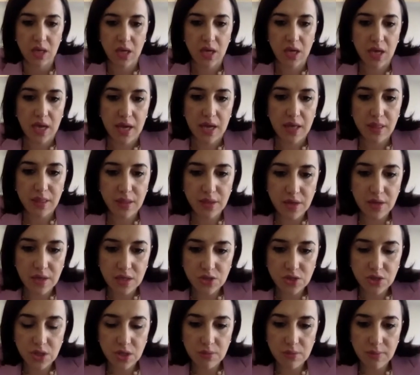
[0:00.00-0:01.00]
in the
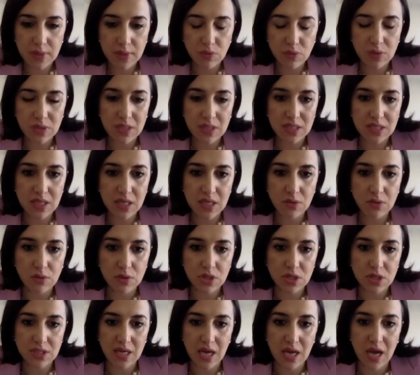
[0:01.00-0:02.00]
region. But what
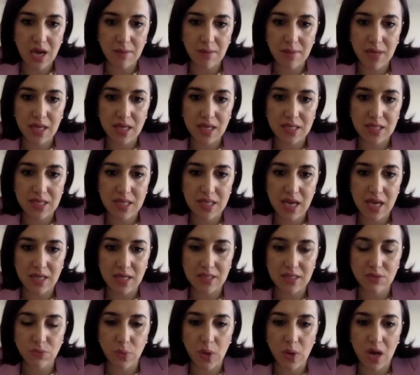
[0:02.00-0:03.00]
distinguishes Amel is
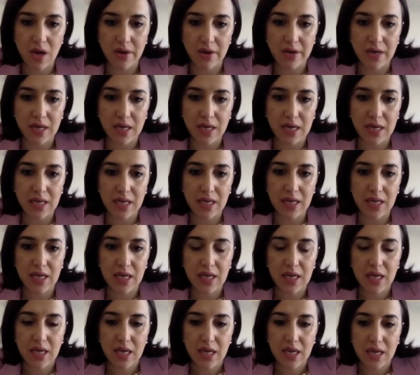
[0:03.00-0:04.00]
that we are really
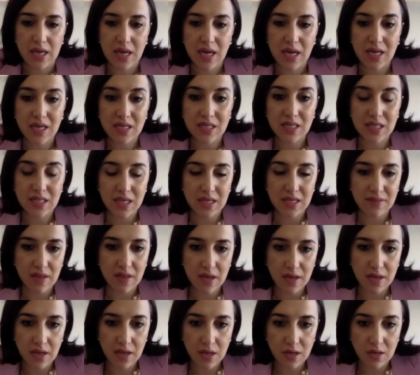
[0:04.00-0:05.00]

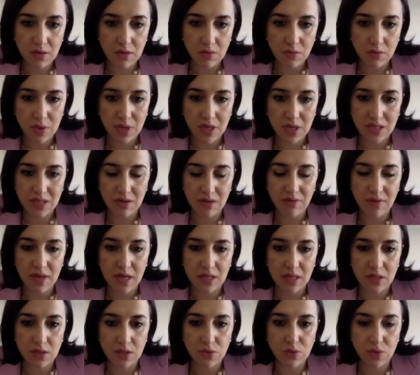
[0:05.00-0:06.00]
non-sectarian. We're not
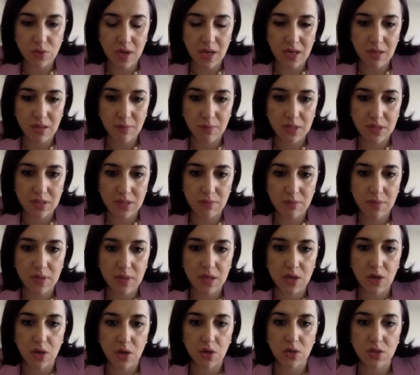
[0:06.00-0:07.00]
affiliated to anybody
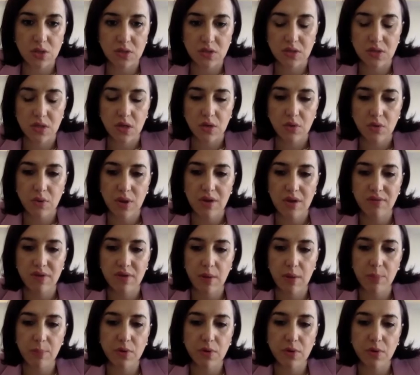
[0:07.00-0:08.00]
because we have an
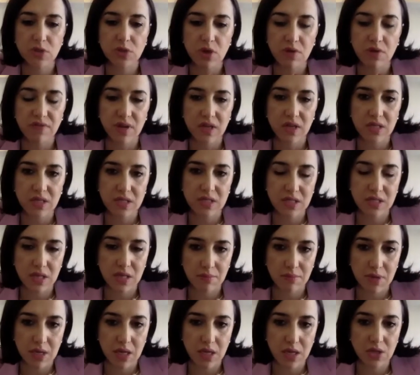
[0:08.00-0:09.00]
approach of
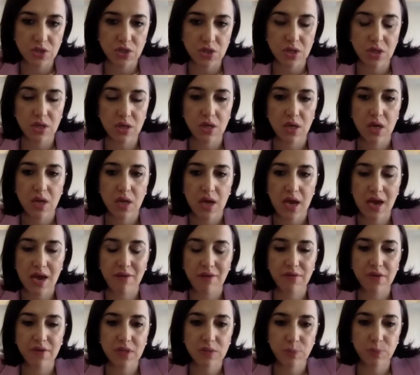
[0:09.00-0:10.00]
non-discrimination.
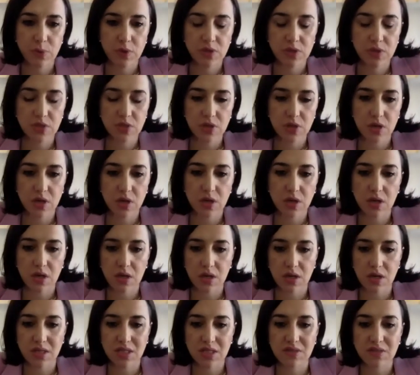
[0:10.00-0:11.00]
Every person
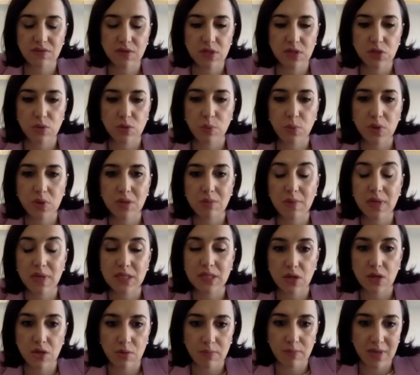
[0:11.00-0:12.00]
receives the support based
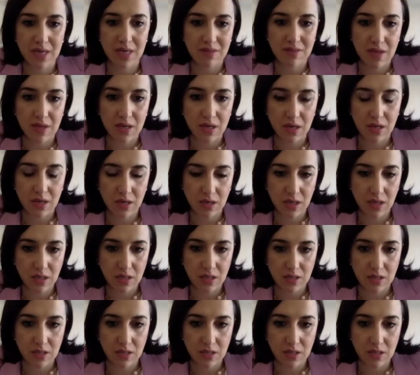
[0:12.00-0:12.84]
on humanitarian need